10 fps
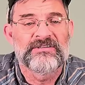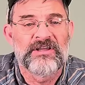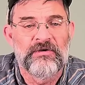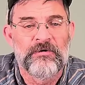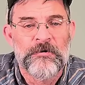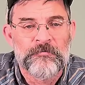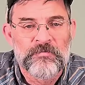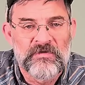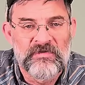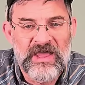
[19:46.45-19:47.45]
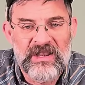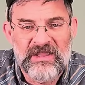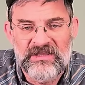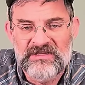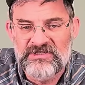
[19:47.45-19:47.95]
So that
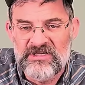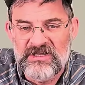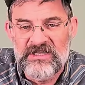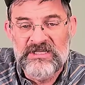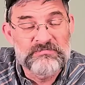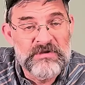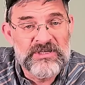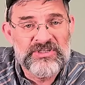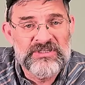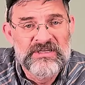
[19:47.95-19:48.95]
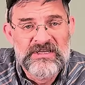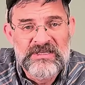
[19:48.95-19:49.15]
is his mission.